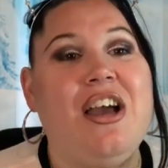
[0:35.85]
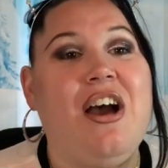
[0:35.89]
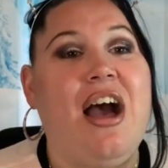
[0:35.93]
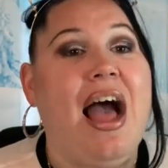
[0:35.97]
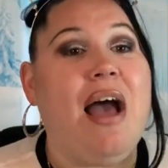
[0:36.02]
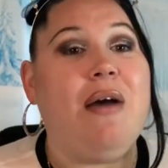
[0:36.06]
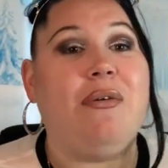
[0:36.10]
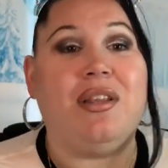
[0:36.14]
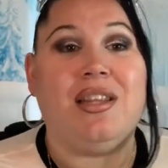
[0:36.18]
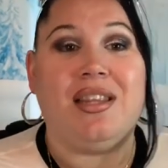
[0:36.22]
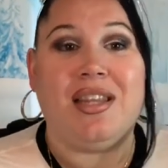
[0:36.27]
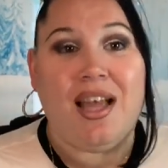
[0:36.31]

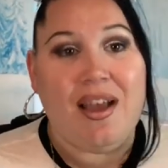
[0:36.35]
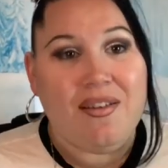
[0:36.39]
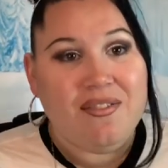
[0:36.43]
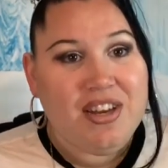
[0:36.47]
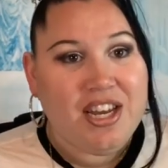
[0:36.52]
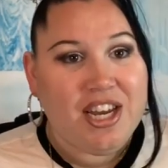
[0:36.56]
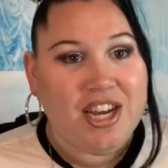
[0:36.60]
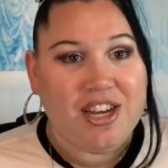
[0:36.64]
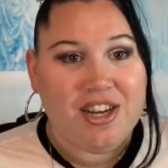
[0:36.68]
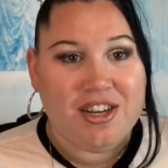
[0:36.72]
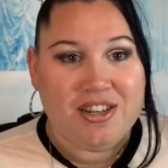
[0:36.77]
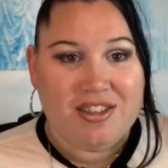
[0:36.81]
I would love to
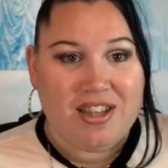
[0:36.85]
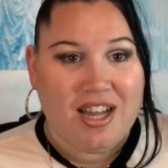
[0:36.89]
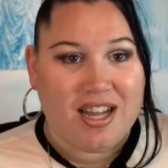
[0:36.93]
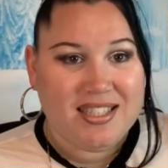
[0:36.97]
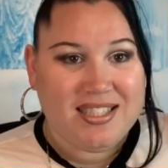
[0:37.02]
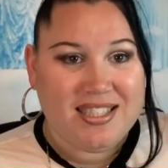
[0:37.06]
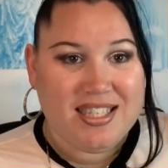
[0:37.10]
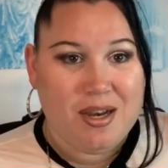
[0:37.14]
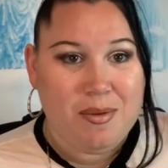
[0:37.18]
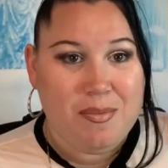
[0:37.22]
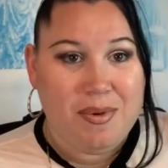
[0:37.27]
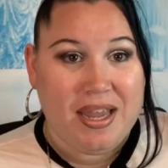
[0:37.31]
hear your thoughts
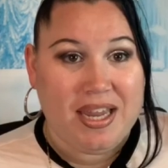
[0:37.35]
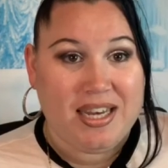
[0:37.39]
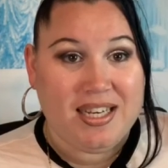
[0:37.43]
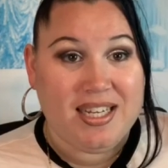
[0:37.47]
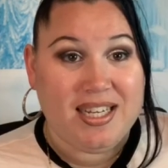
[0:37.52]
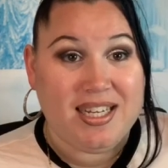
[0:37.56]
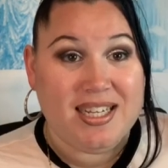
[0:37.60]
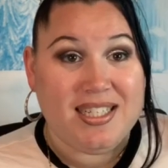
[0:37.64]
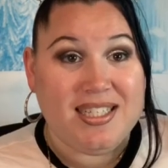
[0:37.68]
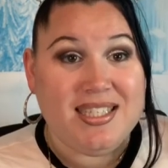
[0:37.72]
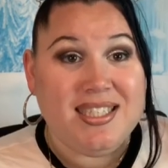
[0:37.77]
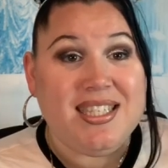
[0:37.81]
and
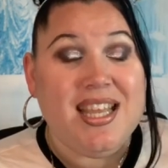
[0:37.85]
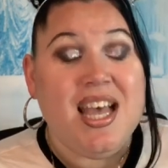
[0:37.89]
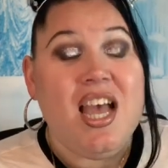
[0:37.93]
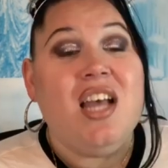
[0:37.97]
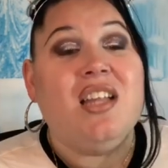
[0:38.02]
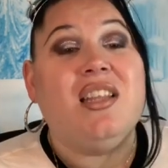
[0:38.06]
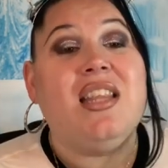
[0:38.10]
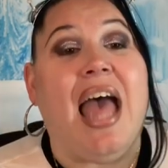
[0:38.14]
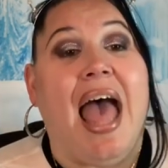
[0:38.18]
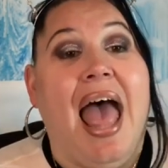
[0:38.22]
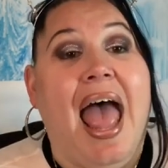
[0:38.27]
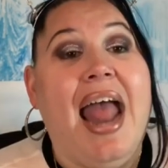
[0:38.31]
opinions.
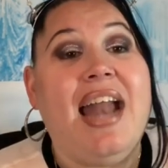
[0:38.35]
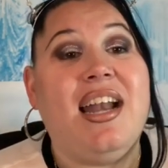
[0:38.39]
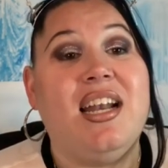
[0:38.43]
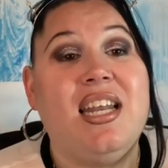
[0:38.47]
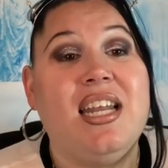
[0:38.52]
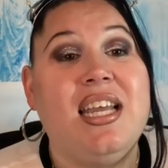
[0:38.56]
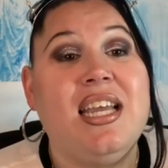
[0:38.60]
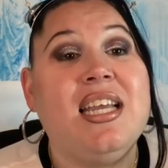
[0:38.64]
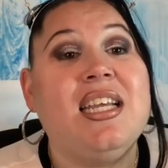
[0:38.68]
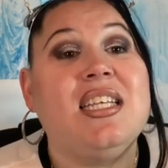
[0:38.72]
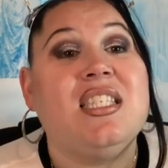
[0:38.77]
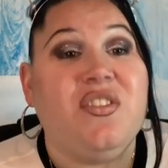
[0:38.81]
The
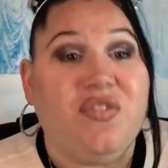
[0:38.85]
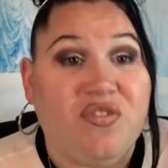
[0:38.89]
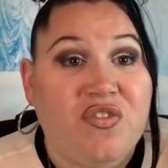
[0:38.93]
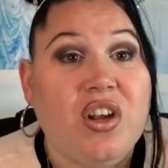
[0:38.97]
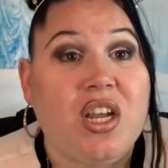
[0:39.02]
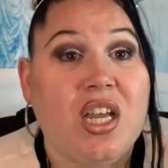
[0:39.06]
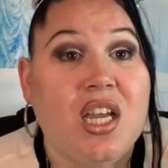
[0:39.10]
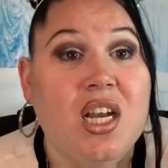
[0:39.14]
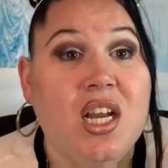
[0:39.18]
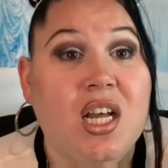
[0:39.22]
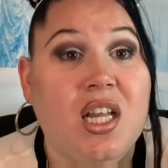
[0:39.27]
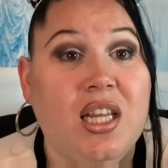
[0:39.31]
ending is
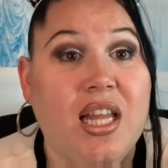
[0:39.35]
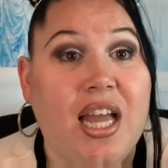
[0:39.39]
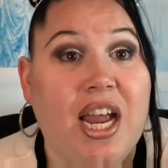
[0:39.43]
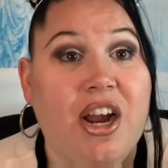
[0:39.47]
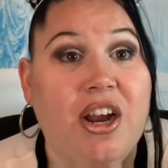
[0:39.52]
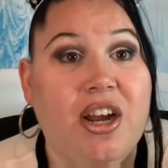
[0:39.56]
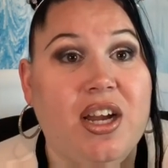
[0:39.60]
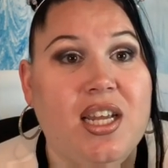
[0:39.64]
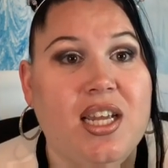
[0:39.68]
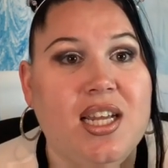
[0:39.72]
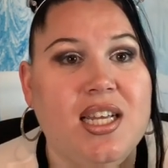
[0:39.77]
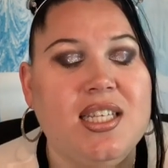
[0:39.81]
freaking
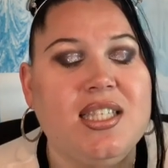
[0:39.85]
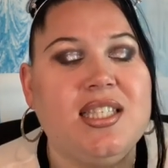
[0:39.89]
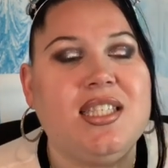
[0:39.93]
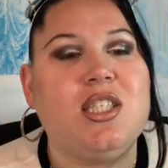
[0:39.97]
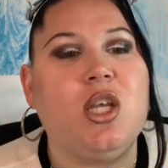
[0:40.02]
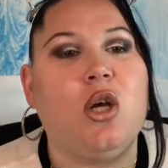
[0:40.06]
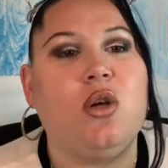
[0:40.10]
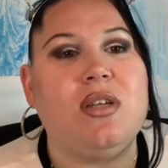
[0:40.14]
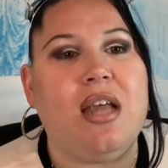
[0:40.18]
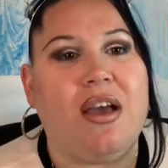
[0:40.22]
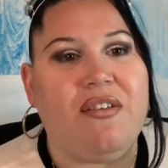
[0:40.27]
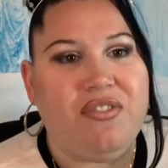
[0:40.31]
hilarious,
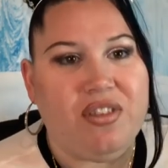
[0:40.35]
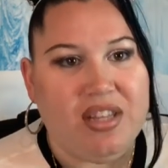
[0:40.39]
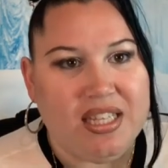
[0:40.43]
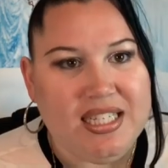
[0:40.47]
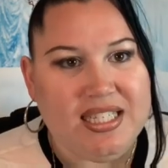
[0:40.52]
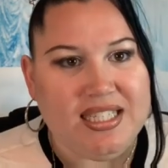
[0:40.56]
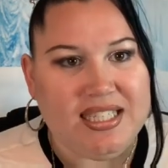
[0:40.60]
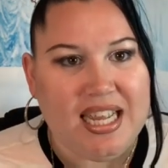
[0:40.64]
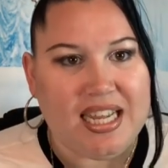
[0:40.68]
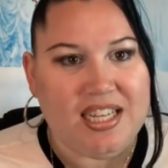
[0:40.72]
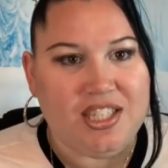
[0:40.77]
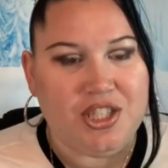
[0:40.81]
so definitely
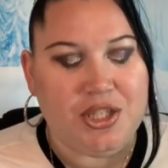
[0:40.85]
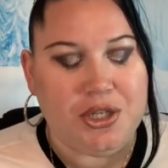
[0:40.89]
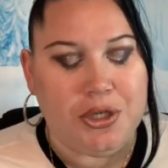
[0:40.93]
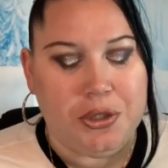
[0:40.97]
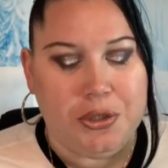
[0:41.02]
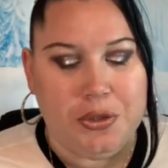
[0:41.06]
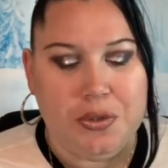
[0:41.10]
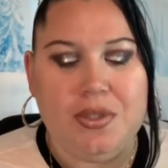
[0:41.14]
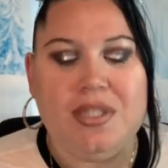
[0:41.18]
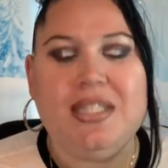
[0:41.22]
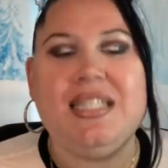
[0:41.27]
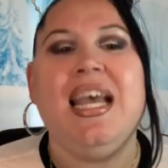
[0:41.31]
stay
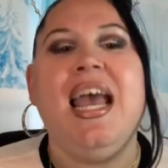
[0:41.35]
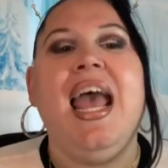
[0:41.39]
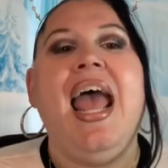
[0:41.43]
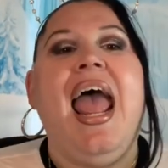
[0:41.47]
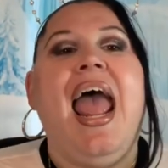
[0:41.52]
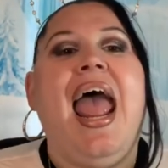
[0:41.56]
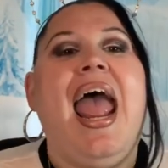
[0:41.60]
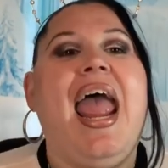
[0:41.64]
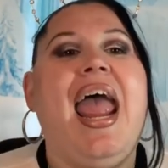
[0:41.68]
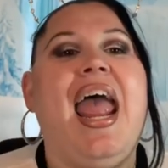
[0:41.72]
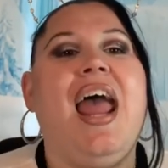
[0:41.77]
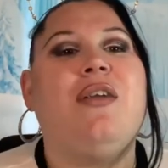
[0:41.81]
tuned.
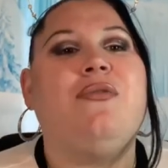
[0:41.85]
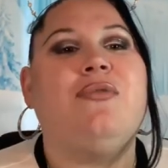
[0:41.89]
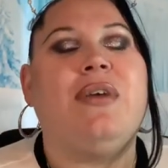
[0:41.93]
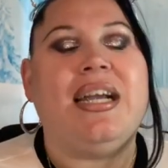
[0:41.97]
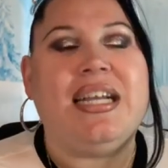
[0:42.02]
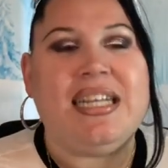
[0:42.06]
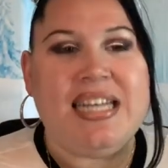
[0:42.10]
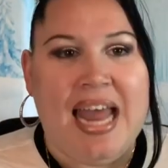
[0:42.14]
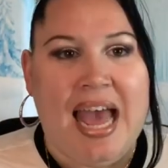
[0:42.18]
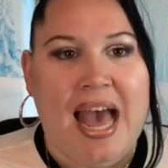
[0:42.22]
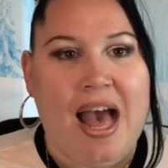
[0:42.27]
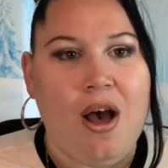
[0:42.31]
And right
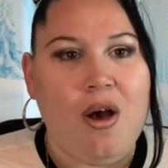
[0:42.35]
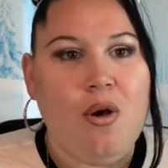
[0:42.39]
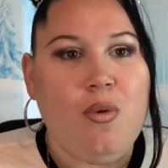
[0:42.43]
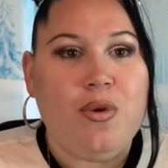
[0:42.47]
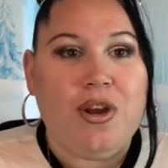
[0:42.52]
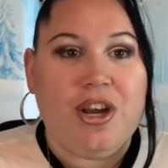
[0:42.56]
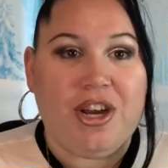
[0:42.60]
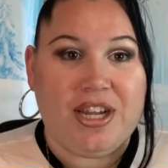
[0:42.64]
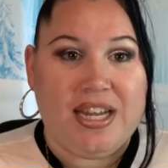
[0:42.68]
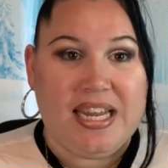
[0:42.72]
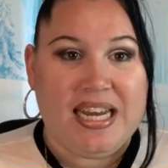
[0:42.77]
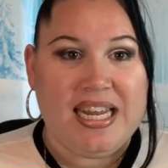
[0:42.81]
now
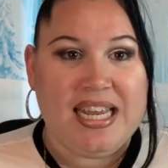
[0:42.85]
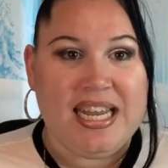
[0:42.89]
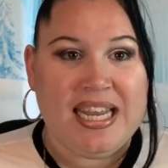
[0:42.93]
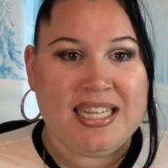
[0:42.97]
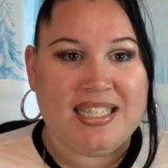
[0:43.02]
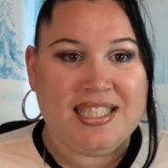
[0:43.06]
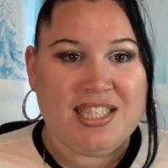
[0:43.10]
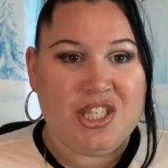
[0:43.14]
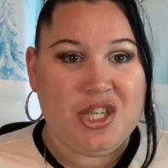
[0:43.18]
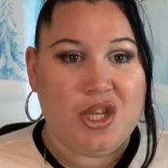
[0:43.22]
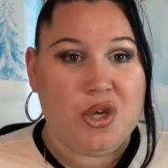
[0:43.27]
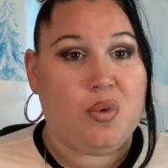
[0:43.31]
we are getting
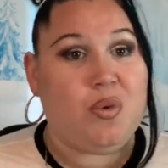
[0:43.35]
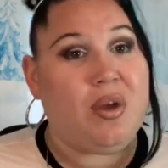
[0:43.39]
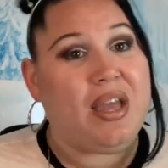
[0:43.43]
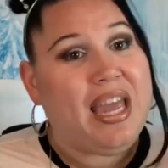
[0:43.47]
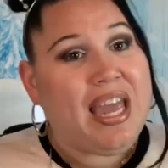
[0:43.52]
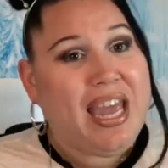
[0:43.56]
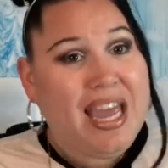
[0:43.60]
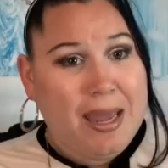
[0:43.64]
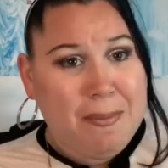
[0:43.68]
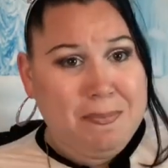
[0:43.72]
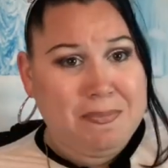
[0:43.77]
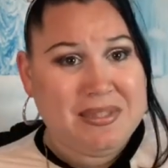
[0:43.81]
into
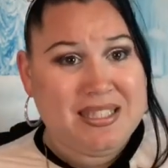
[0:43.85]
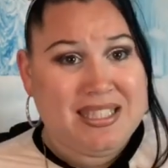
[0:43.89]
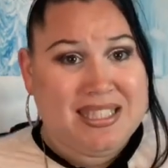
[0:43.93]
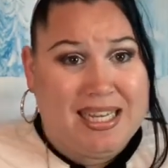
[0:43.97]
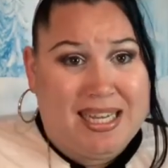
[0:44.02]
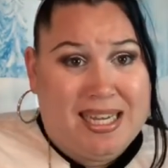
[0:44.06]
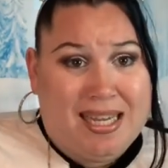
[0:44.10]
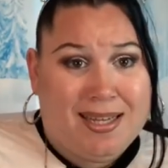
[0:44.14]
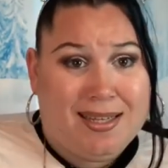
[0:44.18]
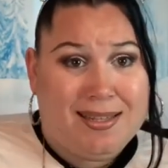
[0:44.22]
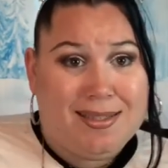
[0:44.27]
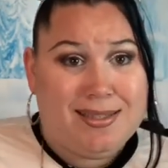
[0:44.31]

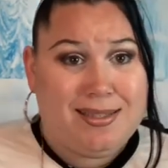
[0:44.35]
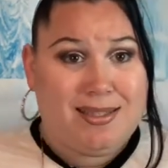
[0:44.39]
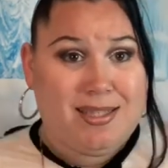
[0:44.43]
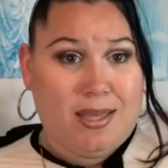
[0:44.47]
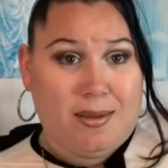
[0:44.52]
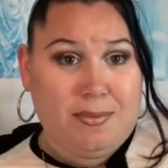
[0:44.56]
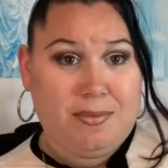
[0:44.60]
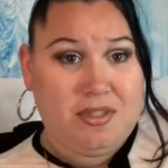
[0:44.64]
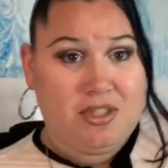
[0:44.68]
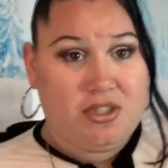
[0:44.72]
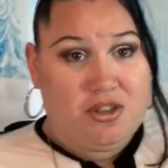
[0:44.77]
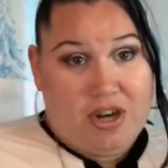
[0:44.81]
Ipsy
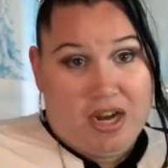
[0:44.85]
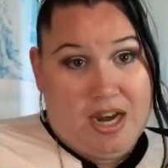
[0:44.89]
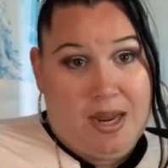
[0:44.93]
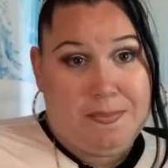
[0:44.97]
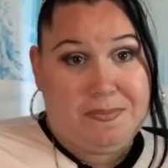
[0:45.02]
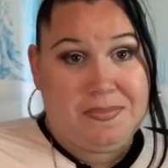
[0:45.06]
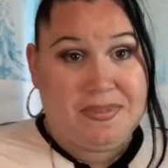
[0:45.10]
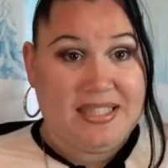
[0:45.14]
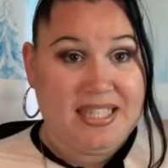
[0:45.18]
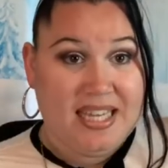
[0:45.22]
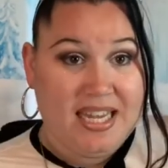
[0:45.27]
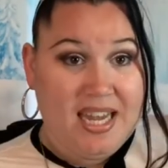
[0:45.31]

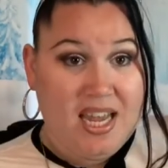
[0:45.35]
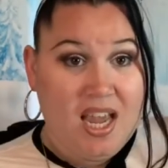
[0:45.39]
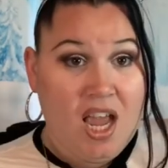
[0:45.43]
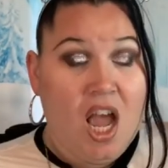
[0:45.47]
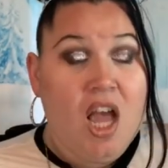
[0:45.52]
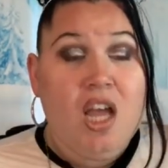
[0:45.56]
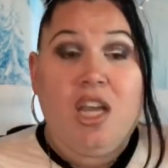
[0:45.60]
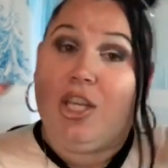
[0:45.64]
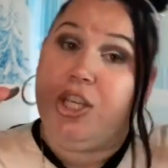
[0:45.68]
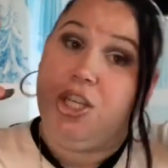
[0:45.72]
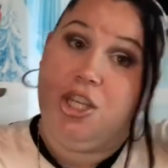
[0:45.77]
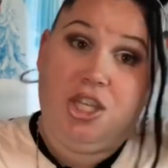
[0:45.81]
Subscripsy.
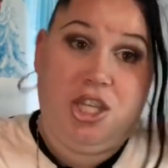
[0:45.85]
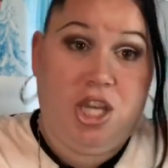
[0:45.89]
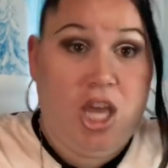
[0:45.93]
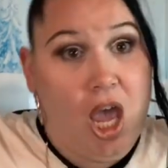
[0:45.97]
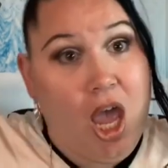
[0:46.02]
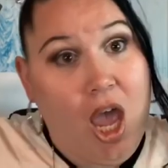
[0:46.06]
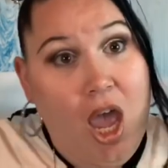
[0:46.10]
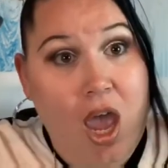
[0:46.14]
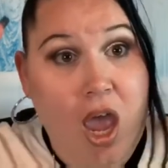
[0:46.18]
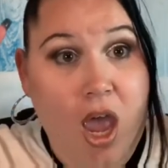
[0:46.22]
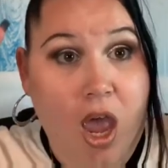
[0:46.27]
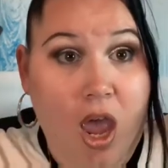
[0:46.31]

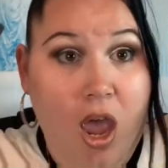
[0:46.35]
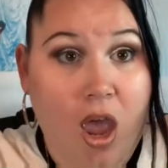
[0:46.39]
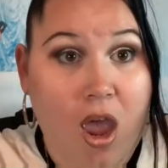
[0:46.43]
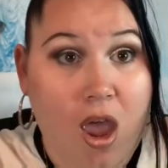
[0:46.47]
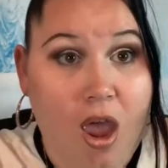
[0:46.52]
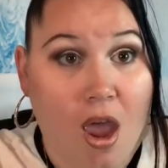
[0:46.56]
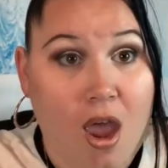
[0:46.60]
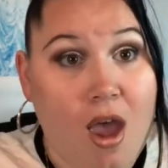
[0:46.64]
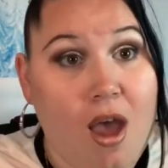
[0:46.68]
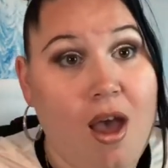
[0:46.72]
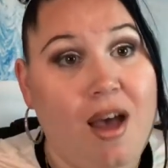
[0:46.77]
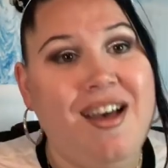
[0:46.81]

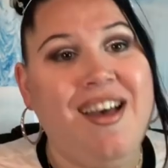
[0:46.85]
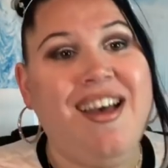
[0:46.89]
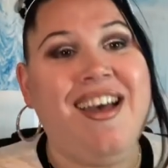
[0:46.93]
Yeah.